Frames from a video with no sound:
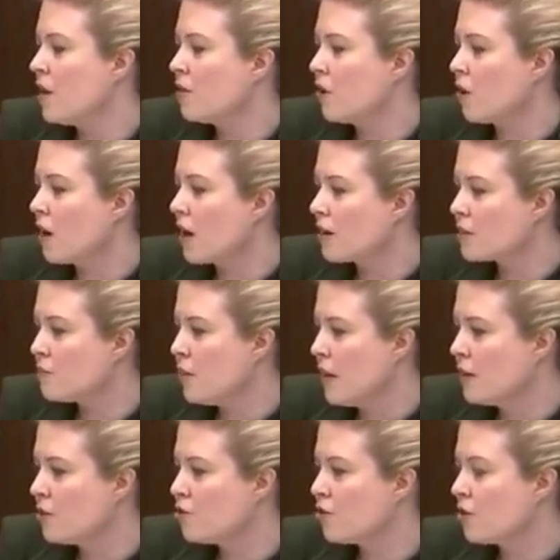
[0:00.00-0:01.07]
There are
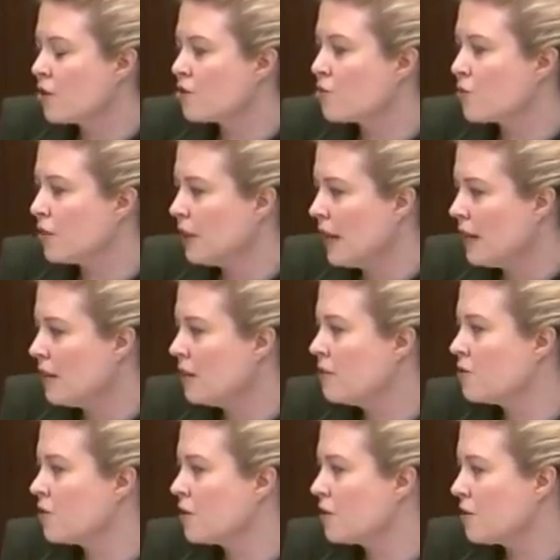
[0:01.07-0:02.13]
expenditures
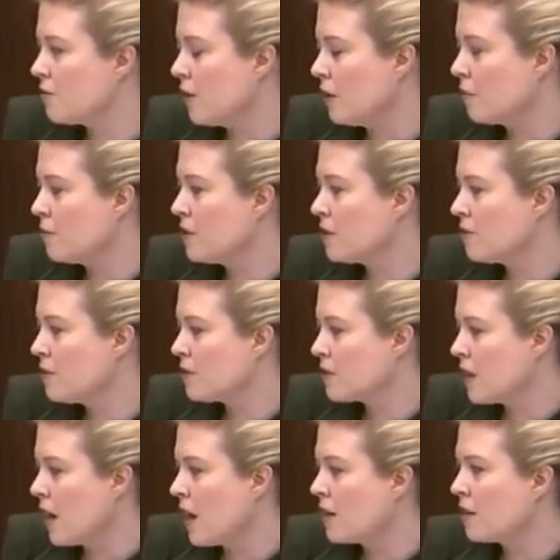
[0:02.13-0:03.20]
related to the development of this
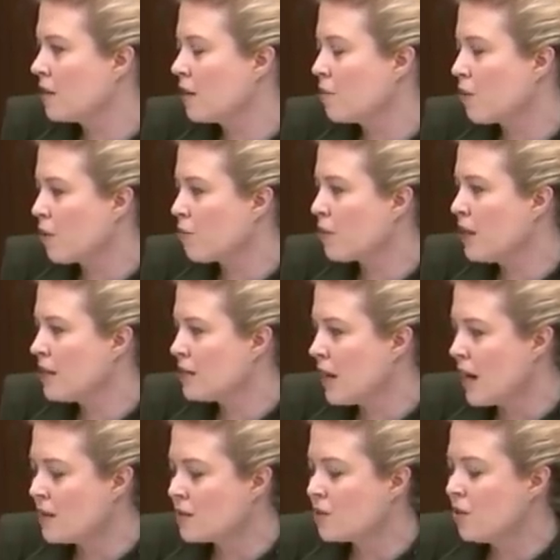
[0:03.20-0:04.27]
guide and the appropriate
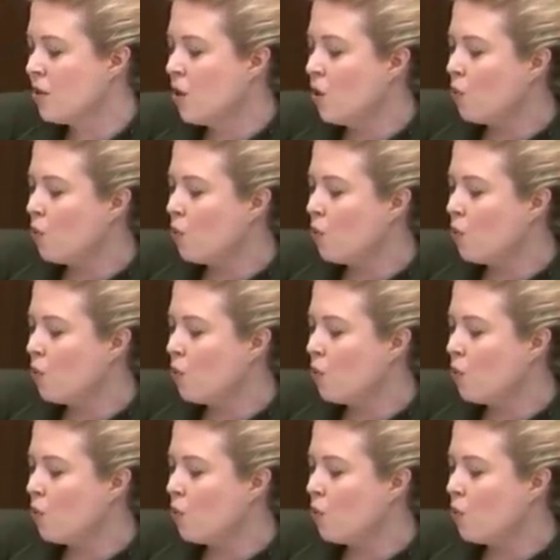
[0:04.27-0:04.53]
test,